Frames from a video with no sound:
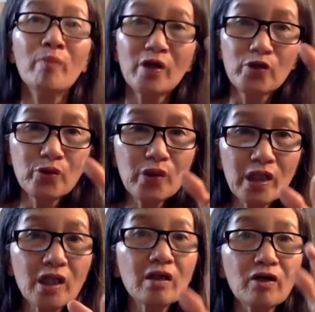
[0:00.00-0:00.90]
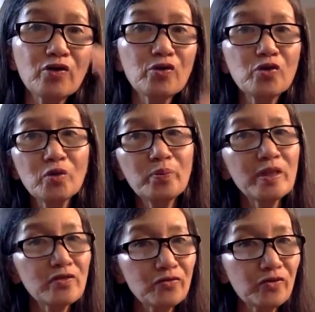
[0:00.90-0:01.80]
You learn on YouTube,
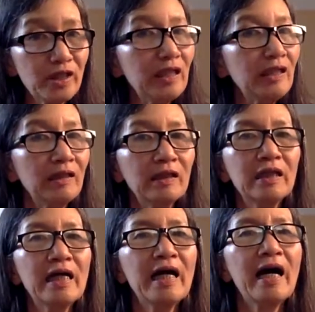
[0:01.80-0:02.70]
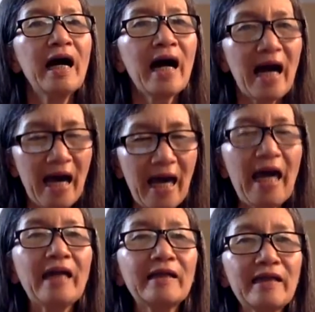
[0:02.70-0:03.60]
it's free,
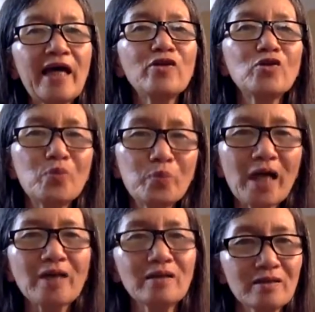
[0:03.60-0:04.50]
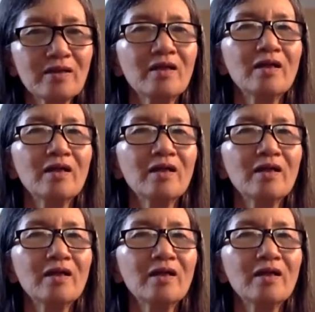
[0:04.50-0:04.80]
and then you practice.